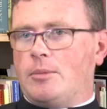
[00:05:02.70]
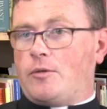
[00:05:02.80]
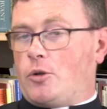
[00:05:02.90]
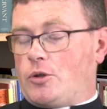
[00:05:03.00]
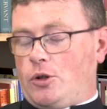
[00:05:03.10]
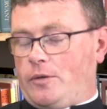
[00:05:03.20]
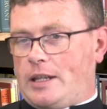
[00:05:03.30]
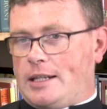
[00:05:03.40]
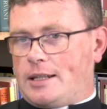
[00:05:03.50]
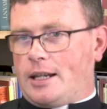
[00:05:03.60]
But of course all of
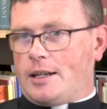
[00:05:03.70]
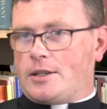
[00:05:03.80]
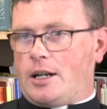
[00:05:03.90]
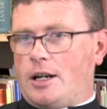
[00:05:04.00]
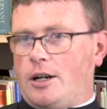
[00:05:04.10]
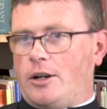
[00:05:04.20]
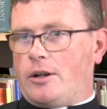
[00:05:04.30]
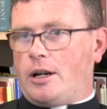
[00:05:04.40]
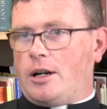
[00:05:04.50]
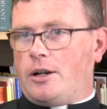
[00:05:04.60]
these things are,
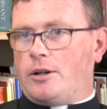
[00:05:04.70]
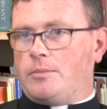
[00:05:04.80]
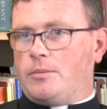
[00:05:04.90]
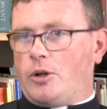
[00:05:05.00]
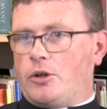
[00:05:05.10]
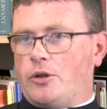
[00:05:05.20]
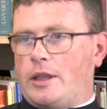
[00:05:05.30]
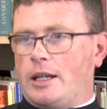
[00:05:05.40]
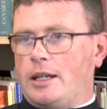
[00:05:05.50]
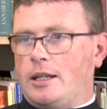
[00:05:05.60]
are under
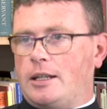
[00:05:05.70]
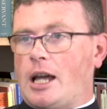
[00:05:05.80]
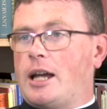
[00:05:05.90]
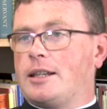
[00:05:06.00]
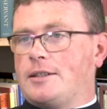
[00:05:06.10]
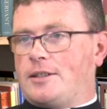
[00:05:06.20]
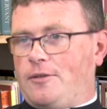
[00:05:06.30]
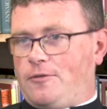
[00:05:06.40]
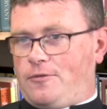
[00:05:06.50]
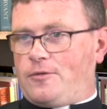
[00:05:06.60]
the guidance
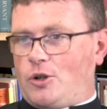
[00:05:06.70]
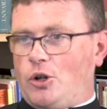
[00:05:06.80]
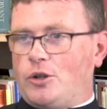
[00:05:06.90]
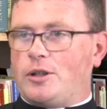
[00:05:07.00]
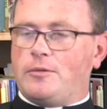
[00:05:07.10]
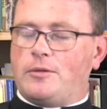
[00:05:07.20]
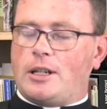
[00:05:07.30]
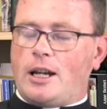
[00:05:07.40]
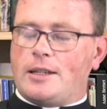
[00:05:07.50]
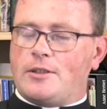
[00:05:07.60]
of God, of
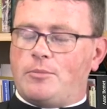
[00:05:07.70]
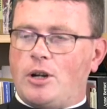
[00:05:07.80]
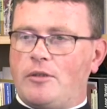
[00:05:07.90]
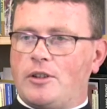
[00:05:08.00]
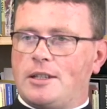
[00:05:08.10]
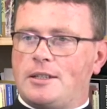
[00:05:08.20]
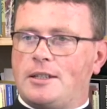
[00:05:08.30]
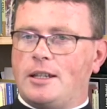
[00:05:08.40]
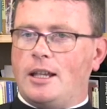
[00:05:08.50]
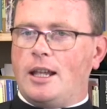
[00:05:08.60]
guidance and
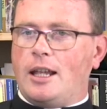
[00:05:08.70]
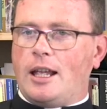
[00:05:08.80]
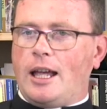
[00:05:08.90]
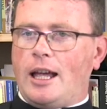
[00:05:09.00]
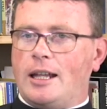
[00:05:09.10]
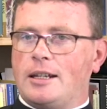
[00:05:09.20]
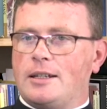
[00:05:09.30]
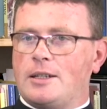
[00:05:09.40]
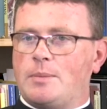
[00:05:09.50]
providence, and